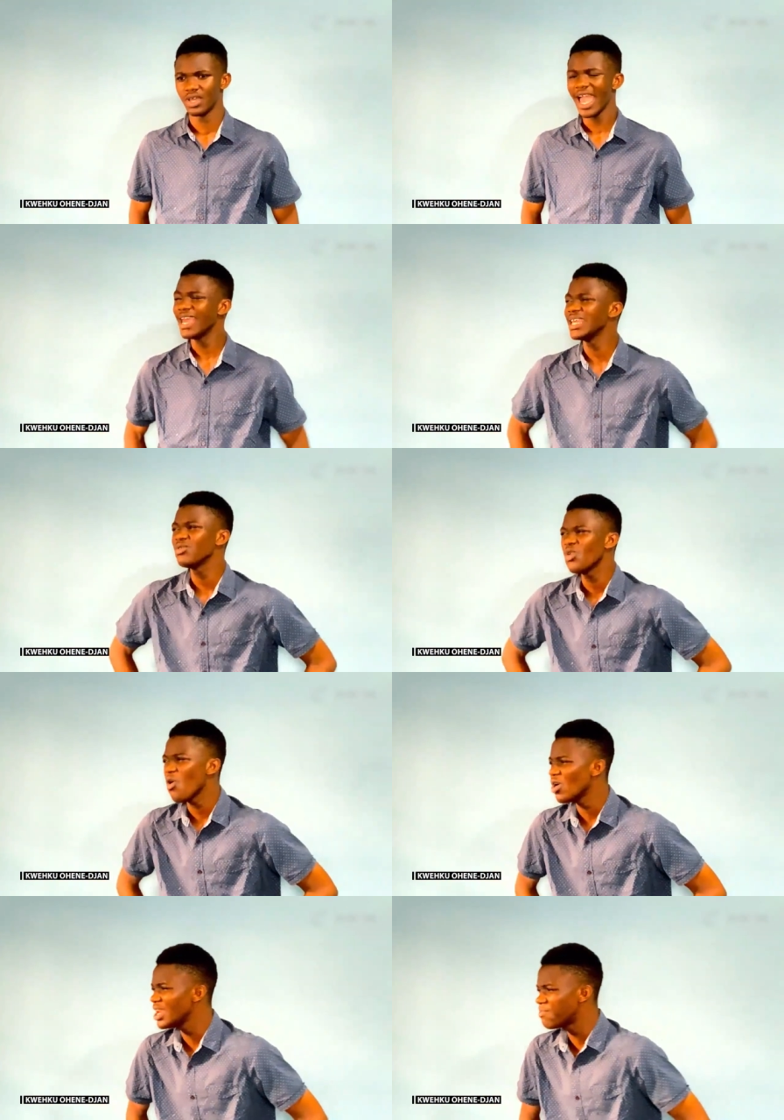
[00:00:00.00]
And it not
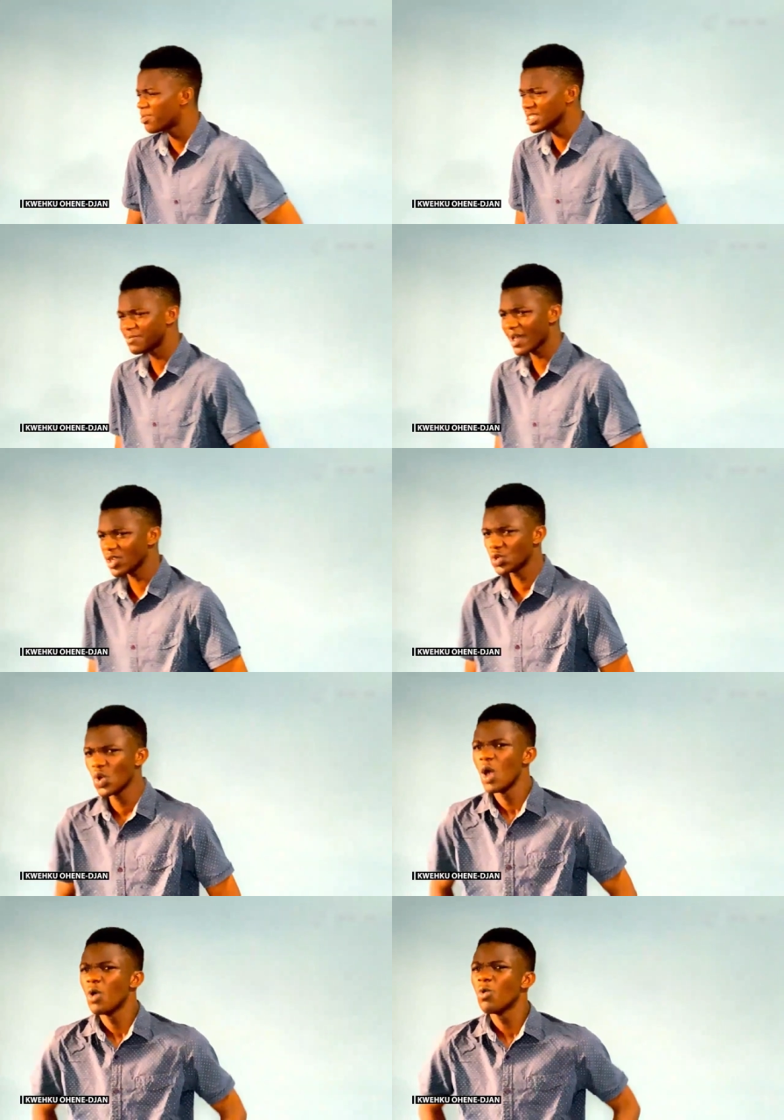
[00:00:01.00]
only prosper you, will